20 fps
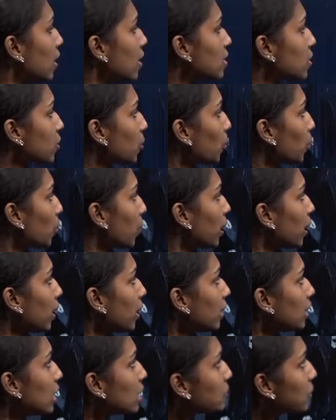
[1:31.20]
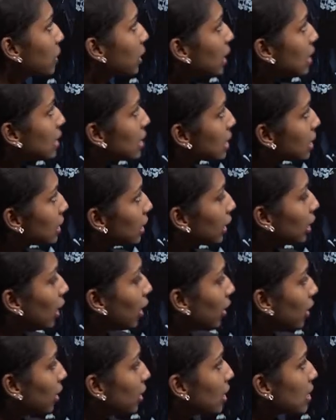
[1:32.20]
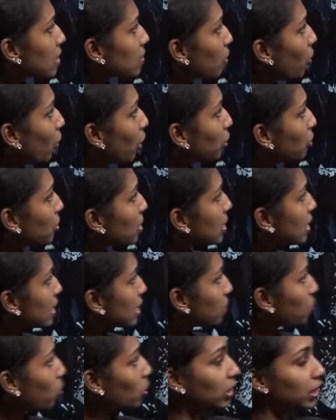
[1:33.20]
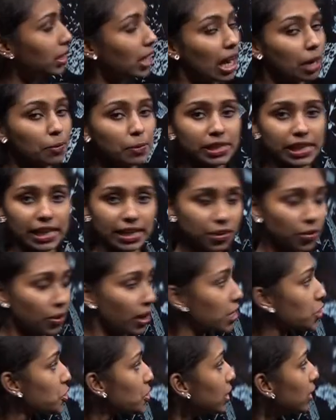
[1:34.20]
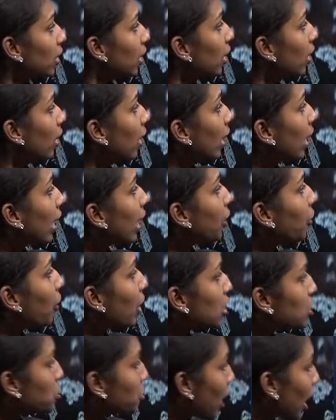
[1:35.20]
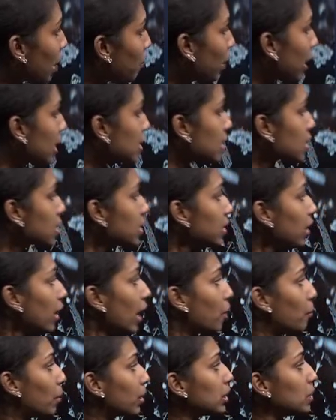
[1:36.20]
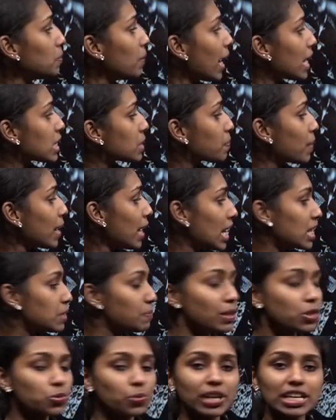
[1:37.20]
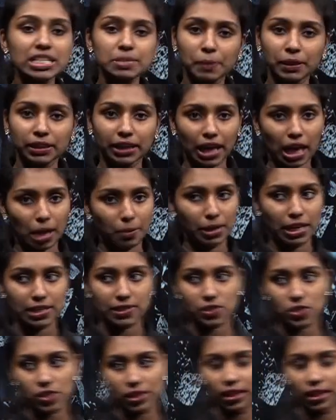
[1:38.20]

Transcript: So here in this particular session, the content is going to discuss about the carbon introduction to hybridization, among them sp, sp2 and sp3 hybridization.